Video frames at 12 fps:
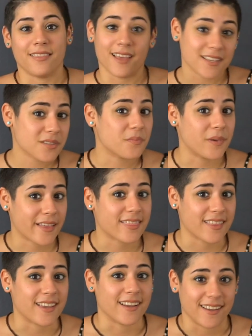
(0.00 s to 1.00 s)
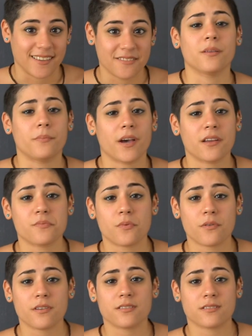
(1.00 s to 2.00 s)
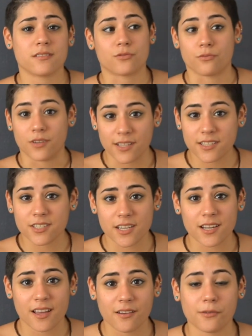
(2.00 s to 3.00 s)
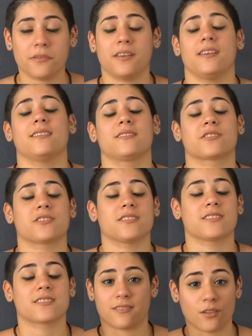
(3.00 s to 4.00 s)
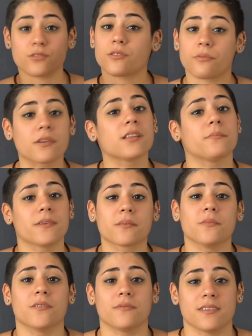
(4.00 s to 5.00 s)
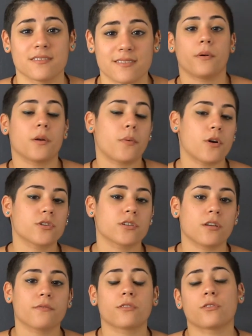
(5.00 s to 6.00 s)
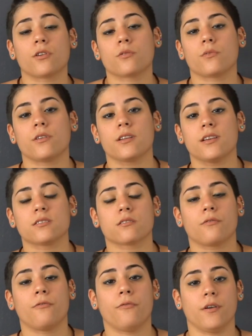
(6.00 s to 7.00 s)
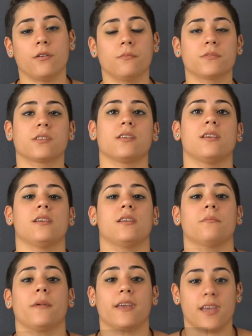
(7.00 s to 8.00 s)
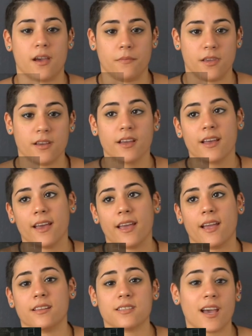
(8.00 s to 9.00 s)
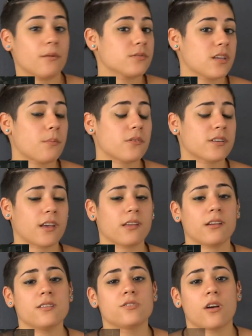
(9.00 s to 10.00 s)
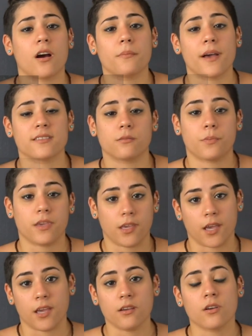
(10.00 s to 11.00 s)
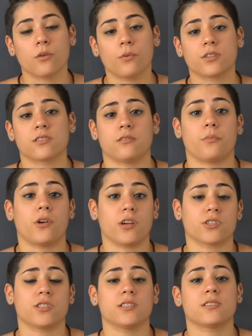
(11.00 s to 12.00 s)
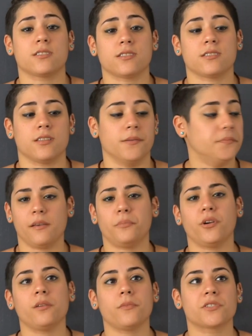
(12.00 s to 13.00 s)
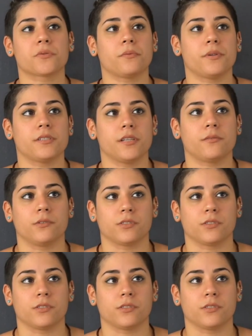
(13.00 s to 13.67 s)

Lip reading: That's a big thing. The Bad Boys trilogy now is just, those are really big movies. But a portion of the third one is filmed in Miami. And I was able to get a job as a PA, which is a production assistant. Pretty much what we did